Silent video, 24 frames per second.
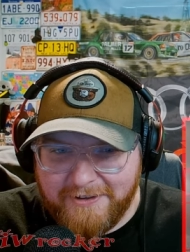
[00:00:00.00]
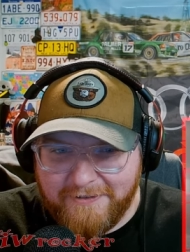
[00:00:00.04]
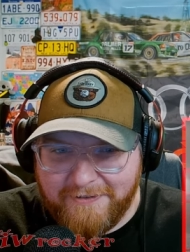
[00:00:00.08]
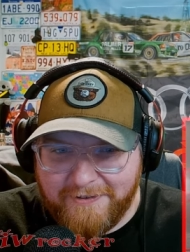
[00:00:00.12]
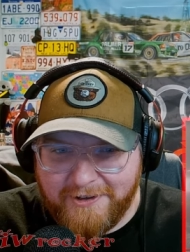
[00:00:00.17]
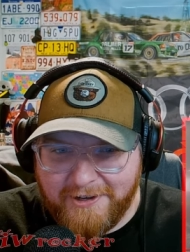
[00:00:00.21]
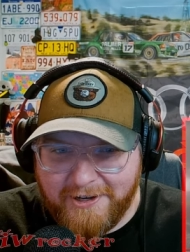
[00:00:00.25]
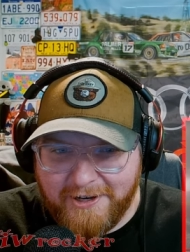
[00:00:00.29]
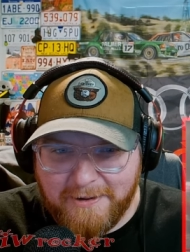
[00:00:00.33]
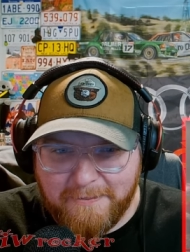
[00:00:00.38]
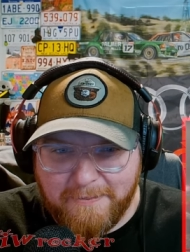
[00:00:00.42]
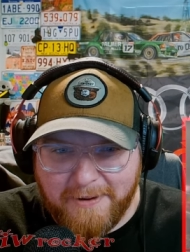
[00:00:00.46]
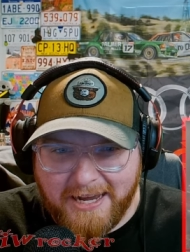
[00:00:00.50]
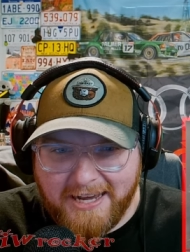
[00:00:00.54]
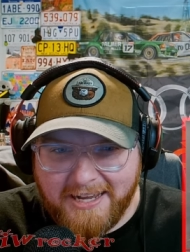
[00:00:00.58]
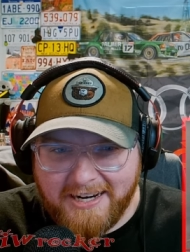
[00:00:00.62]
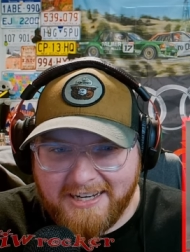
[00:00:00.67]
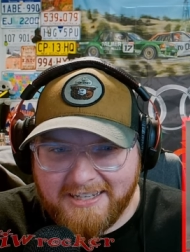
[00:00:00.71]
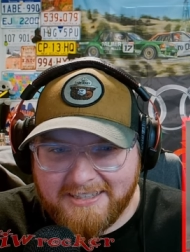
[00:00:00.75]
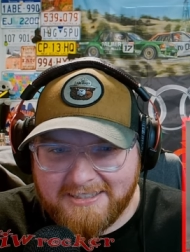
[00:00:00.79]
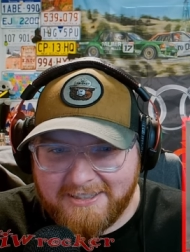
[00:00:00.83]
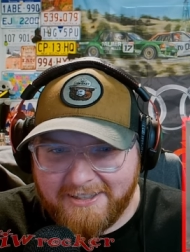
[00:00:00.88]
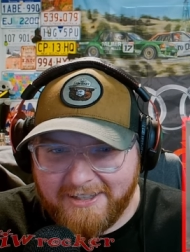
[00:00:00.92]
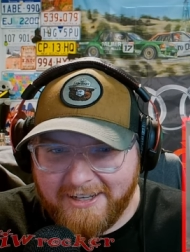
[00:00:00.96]
if you're in a
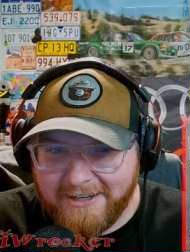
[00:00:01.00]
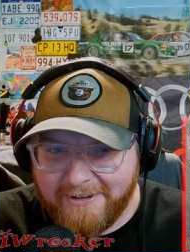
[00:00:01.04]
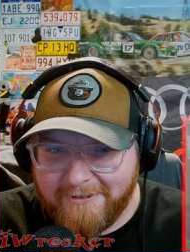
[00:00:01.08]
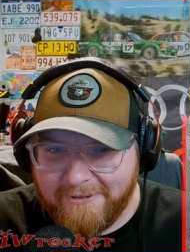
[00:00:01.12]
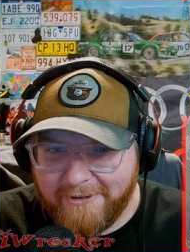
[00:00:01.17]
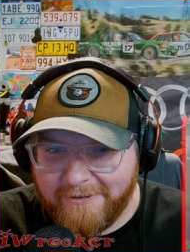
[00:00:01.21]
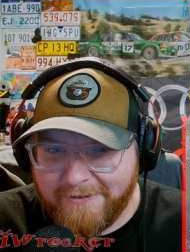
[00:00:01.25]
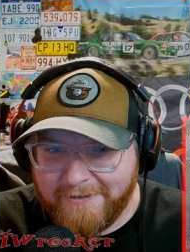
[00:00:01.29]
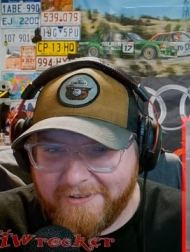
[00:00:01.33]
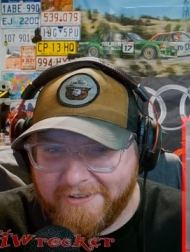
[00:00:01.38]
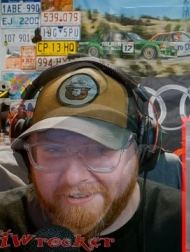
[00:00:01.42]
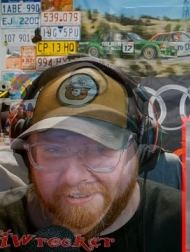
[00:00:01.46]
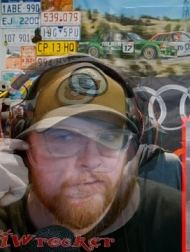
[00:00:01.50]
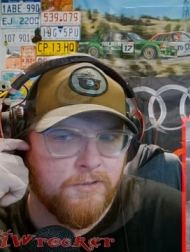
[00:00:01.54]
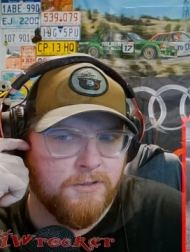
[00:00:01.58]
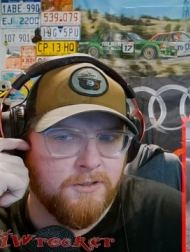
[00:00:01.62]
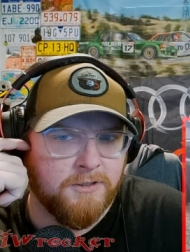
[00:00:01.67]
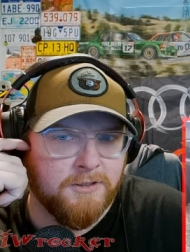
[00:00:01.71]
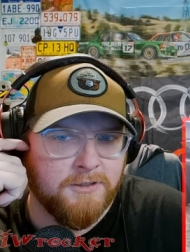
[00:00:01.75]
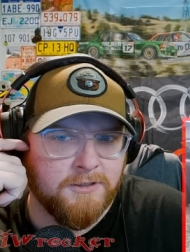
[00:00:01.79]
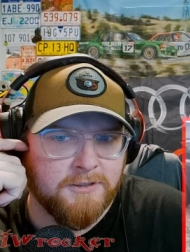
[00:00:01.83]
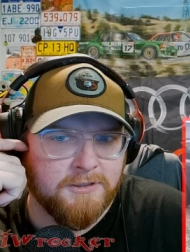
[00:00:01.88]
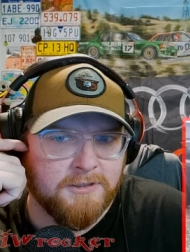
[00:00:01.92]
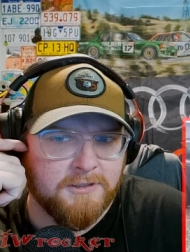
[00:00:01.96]
badass Land Rover.
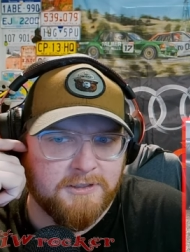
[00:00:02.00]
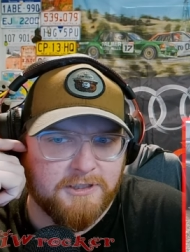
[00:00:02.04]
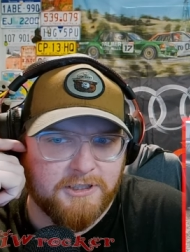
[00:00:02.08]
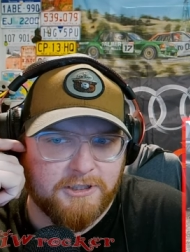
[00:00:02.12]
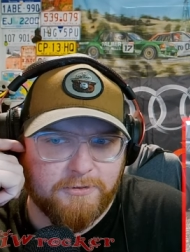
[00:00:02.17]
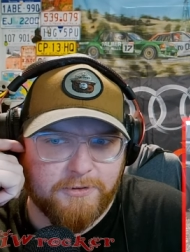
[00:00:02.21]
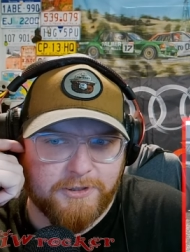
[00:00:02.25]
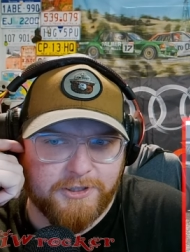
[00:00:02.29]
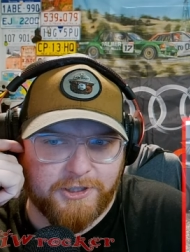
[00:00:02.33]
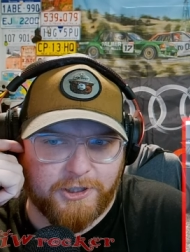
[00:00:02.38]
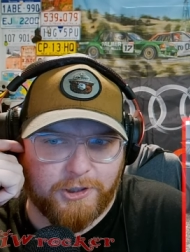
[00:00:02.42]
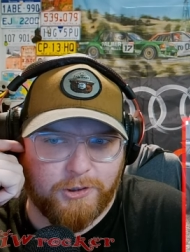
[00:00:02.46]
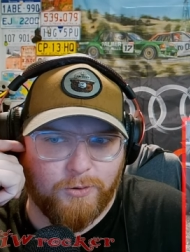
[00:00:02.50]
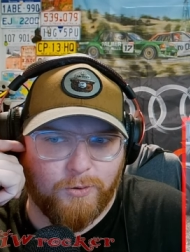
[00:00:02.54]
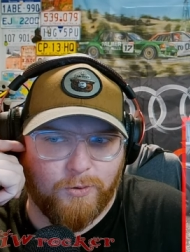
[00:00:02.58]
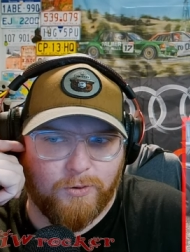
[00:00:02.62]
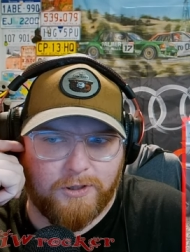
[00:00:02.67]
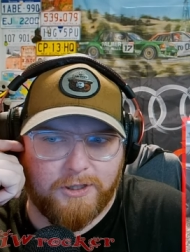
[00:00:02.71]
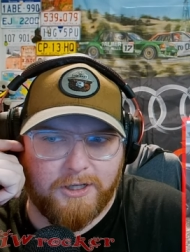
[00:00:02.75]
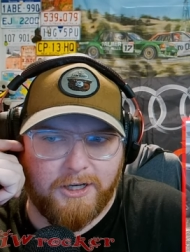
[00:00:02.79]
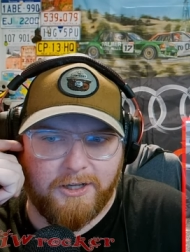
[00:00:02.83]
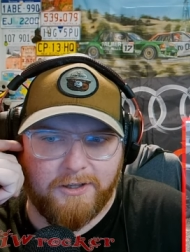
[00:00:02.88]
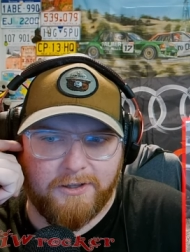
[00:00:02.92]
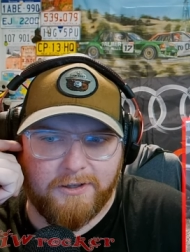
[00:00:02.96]
This one's a cool
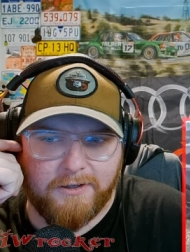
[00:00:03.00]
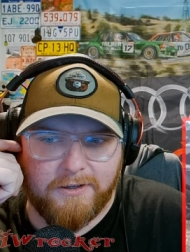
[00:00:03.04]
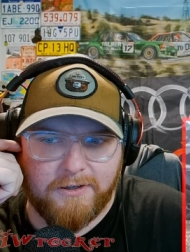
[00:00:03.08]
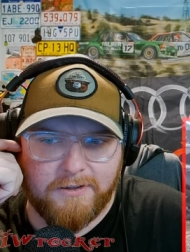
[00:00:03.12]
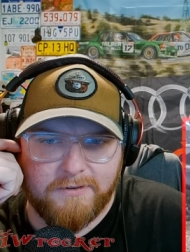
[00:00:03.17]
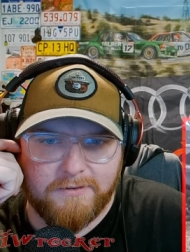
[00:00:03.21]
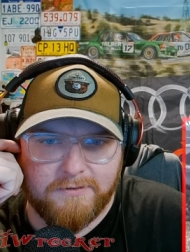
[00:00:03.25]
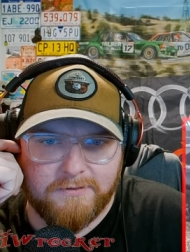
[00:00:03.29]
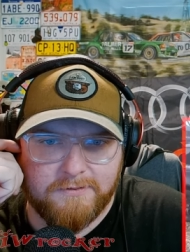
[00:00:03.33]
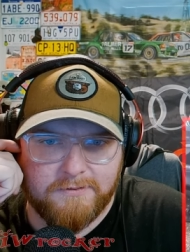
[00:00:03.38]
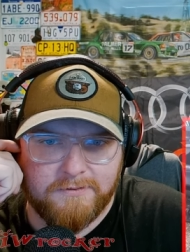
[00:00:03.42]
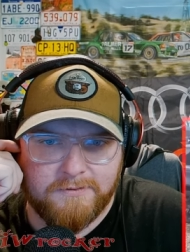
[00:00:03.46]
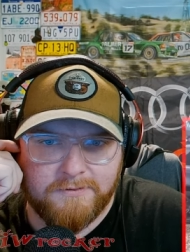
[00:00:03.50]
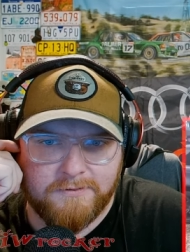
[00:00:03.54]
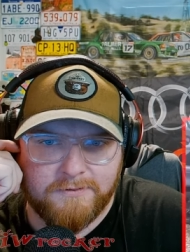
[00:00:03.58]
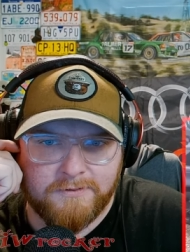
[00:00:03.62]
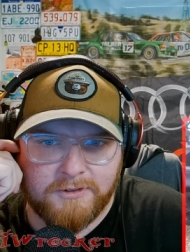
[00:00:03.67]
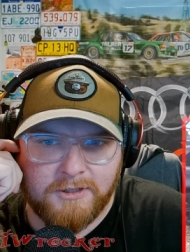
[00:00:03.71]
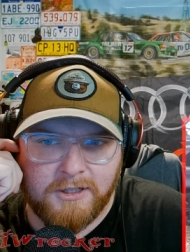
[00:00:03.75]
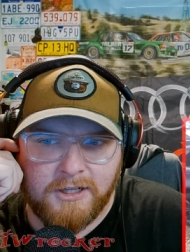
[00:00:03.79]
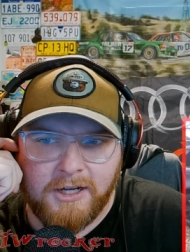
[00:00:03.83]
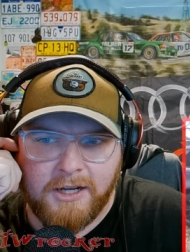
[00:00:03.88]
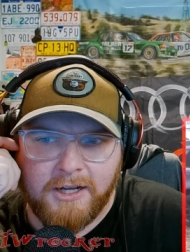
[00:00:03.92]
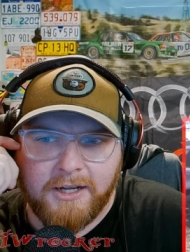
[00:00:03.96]
color.
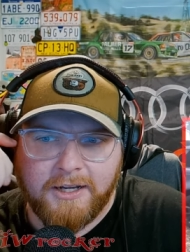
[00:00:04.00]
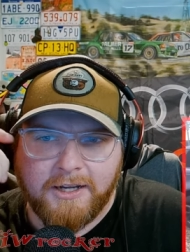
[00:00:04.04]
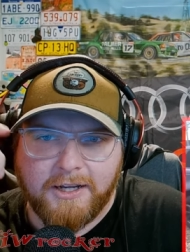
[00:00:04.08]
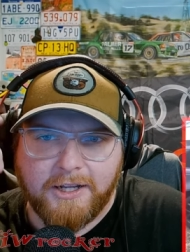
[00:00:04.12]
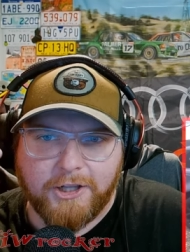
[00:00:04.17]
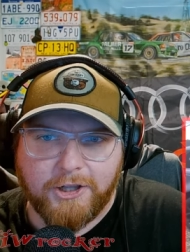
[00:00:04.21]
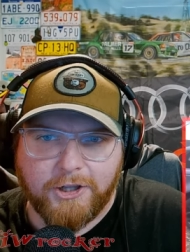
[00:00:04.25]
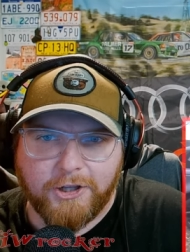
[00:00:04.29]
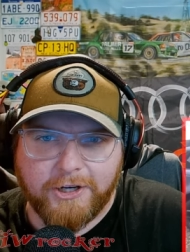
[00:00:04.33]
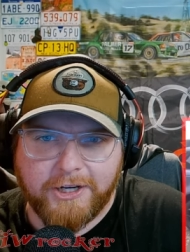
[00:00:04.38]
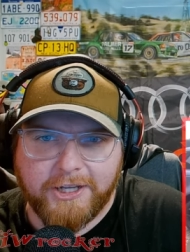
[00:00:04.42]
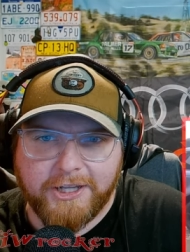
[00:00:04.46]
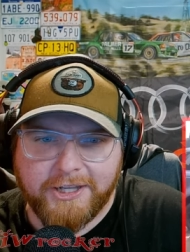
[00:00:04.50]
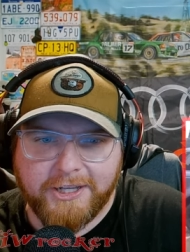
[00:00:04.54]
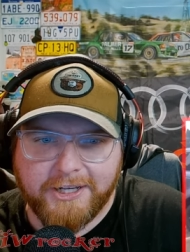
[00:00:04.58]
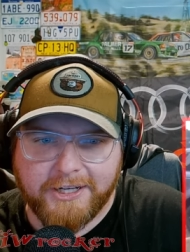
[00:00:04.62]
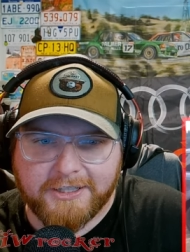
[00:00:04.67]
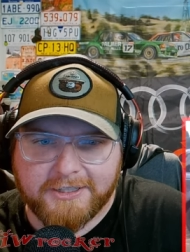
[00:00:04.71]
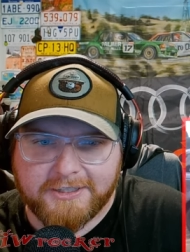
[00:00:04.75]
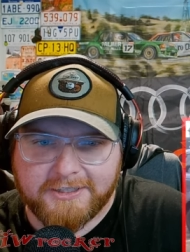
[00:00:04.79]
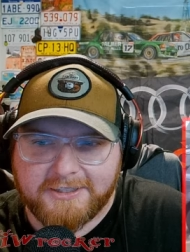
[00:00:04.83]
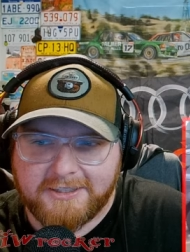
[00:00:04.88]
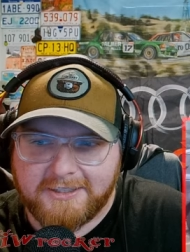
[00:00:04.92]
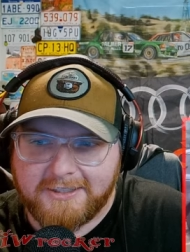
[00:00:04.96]
Look at
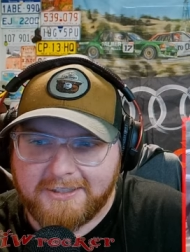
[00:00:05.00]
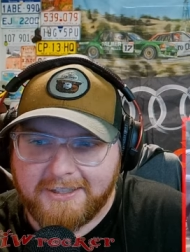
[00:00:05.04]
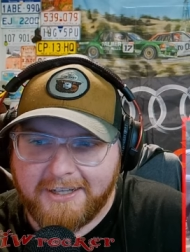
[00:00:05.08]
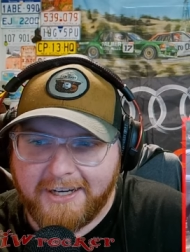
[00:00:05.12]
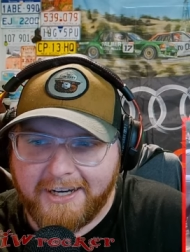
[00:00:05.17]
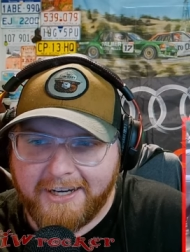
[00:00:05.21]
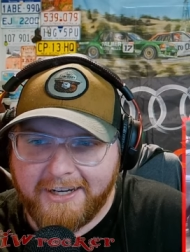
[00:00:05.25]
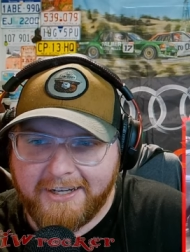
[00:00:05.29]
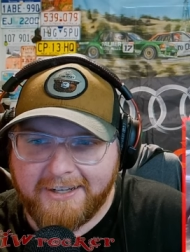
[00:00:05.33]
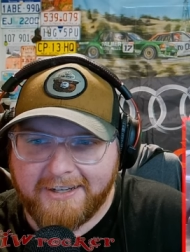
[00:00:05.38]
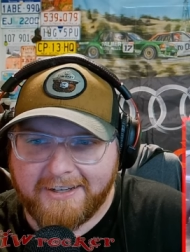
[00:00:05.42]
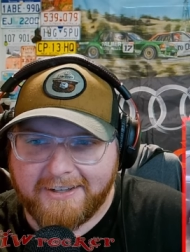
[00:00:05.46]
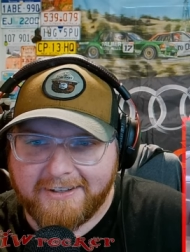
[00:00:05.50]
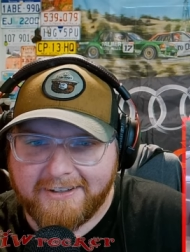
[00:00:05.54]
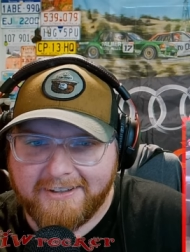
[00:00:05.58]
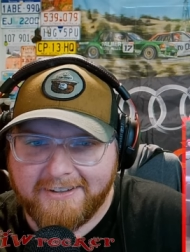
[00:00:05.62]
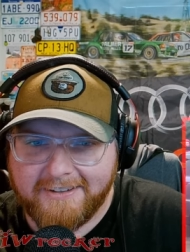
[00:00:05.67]
this. Hey.